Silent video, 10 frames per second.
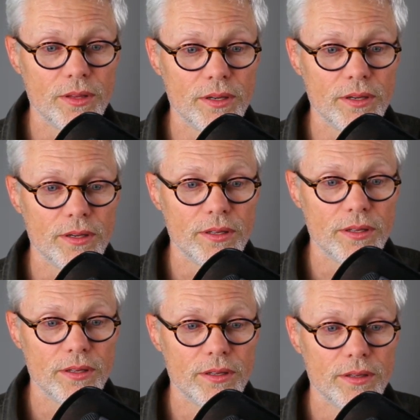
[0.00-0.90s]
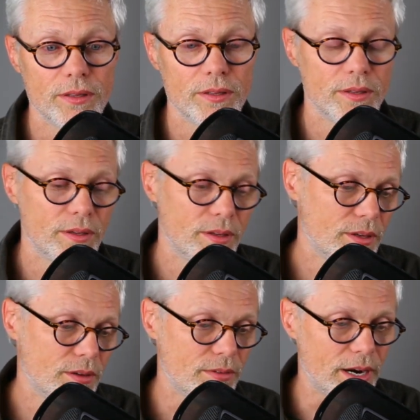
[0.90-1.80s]
the
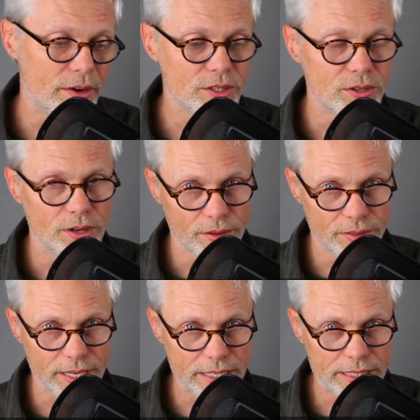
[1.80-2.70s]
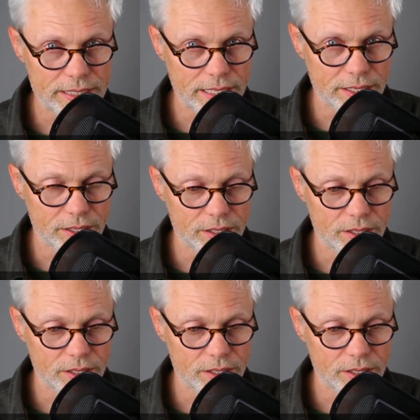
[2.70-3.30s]
virus or other things, and